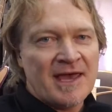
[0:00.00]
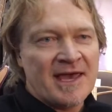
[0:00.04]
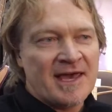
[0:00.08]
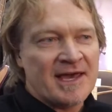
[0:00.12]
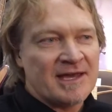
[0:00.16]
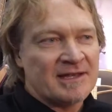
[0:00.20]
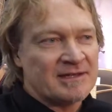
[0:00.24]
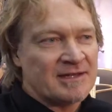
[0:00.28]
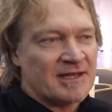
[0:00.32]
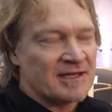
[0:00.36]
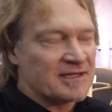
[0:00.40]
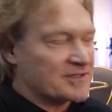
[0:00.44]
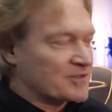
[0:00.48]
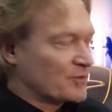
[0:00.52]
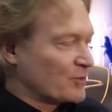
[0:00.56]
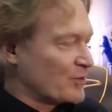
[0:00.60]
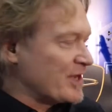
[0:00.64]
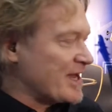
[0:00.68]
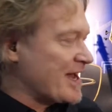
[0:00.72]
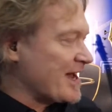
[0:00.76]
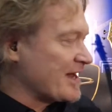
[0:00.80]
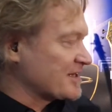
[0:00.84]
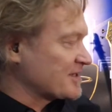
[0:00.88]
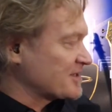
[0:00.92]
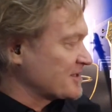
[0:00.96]
And so
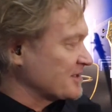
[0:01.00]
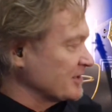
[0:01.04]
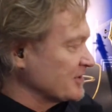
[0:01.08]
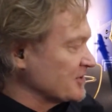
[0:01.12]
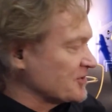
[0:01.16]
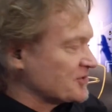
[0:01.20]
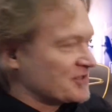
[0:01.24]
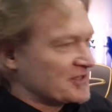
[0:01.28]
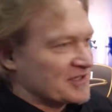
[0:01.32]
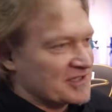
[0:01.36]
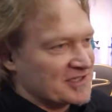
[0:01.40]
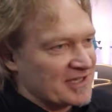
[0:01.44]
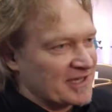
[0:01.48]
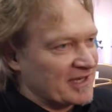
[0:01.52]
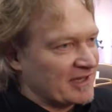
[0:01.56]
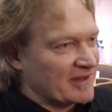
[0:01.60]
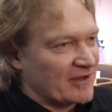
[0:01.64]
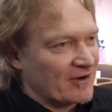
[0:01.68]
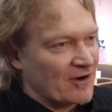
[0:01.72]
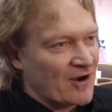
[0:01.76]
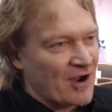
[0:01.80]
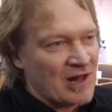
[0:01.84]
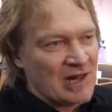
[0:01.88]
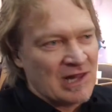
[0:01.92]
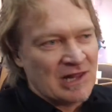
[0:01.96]
we had a solution
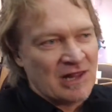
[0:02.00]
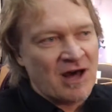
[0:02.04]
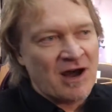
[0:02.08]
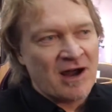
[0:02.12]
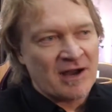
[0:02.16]
sitting there all